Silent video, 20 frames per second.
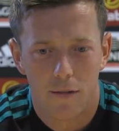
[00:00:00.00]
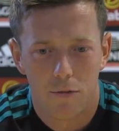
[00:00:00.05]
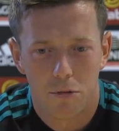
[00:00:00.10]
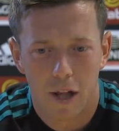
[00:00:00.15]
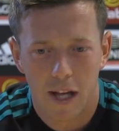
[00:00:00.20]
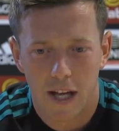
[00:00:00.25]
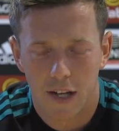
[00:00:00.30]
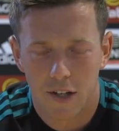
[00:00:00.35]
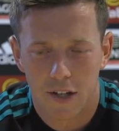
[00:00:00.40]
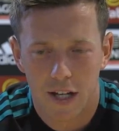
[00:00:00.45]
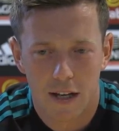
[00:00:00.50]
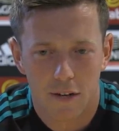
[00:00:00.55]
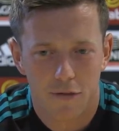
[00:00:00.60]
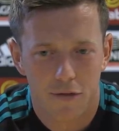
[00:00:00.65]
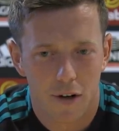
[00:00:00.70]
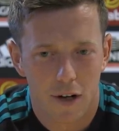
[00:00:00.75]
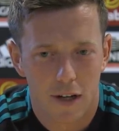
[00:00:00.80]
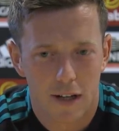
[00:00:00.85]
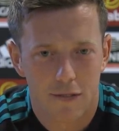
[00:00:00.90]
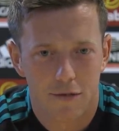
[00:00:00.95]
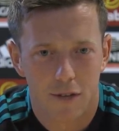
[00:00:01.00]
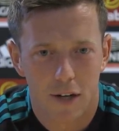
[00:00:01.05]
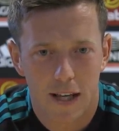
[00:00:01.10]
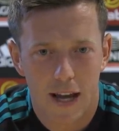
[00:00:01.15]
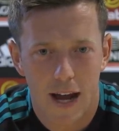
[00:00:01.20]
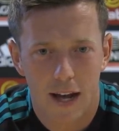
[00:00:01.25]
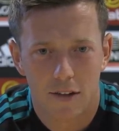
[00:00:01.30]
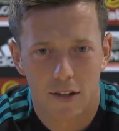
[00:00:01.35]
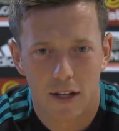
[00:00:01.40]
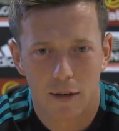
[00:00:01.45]
like I said, for
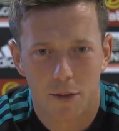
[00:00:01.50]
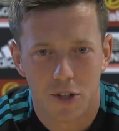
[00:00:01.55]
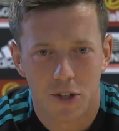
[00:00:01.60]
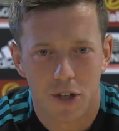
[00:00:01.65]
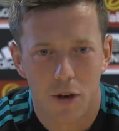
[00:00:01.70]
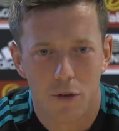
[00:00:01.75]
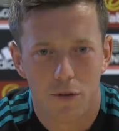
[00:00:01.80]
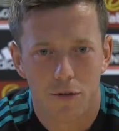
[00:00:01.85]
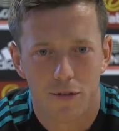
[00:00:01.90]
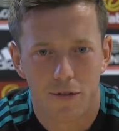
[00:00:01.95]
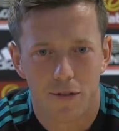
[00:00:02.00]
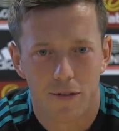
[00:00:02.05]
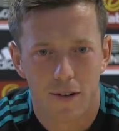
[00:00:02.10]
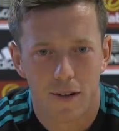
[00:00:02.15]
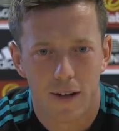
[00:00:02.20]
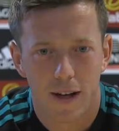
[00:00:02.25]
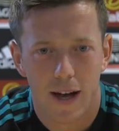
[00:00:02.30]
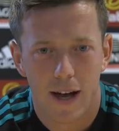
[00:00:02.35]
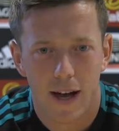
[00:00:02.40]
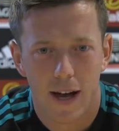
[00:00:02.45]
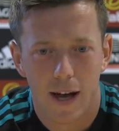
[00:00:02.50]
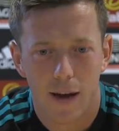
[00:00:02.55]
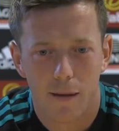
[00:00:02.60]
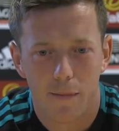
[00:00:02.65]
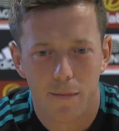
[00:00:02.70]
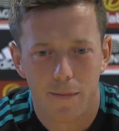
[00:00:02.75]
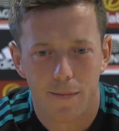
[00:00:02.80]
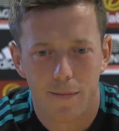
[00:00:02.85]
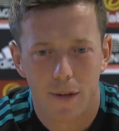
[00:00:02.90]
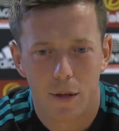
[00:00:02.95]
guys like myself,
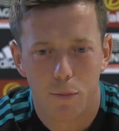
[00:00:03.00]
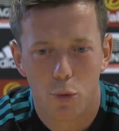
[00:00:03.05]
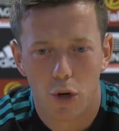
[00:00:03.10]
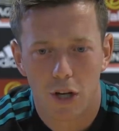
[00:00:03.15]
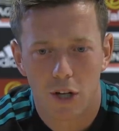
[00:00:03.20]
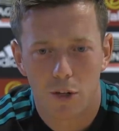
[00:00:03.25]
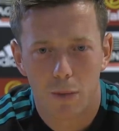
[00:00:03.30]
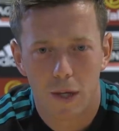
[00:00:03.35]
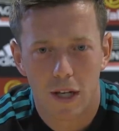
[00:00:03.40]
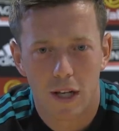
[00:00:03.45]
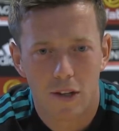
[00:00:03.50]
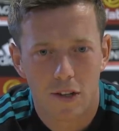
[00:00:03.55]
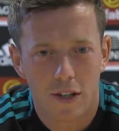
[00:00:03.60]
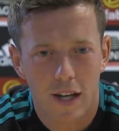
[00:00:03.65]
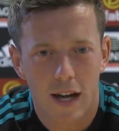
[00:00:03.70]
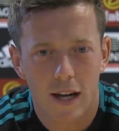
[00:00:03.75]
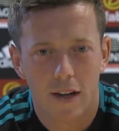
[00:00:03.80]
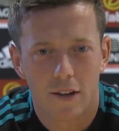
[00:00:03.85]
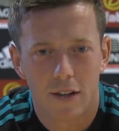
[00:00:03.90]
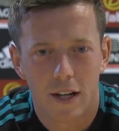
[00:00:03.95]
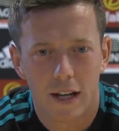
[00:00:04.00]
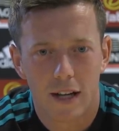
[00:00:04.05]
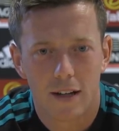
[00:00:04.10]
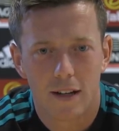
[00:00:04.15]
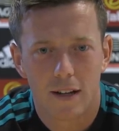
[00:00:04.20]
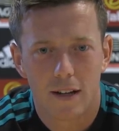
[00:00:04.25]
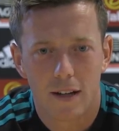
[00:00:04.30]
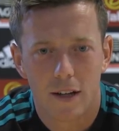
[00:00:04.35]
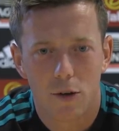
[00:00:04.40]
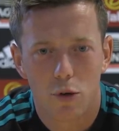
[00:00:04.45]
the more experienced guys,
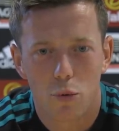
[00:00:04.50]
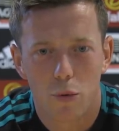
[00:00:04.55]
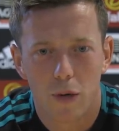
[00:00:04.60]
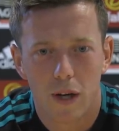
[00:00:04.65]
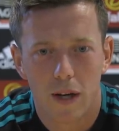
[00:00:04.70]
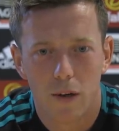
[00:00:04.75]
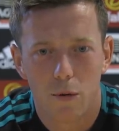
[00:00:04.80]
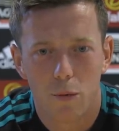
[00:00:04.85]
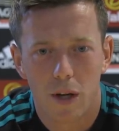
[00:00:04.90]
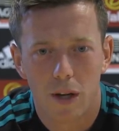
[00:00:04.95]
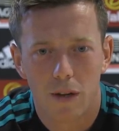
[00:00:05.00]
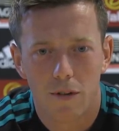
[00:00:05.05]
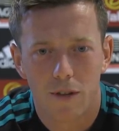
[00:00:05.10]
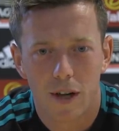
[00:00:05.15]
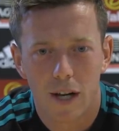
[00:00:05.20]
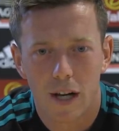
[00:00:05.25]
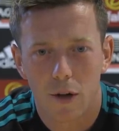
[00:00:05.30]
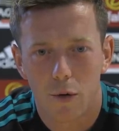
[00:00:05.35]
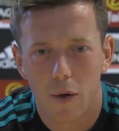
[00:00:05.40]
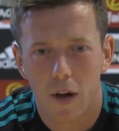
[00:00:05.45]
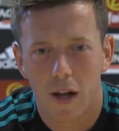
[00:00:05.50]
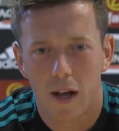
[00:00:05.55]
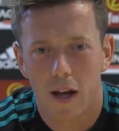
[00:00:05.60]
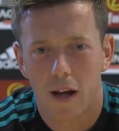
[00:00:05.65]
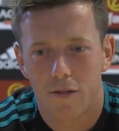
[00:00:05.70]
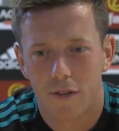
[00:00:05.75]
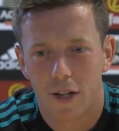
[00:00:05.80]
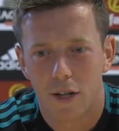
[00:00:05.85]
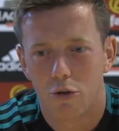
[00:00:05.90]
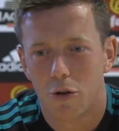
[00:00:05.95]
then, you know, we very quickly
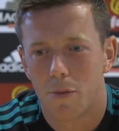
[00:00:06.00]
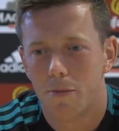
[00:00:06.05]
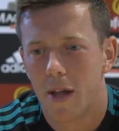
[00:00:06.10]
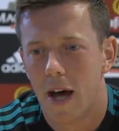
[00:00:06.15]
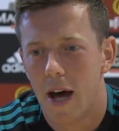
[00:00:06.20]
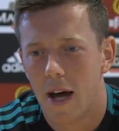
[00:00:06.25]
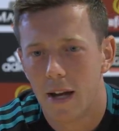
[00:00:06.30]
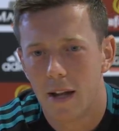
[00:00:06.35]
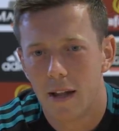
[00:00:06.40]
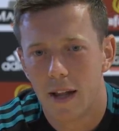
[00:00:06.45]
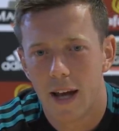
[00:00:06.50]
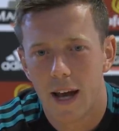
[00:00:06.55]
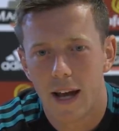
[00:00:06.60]
have to drum that into the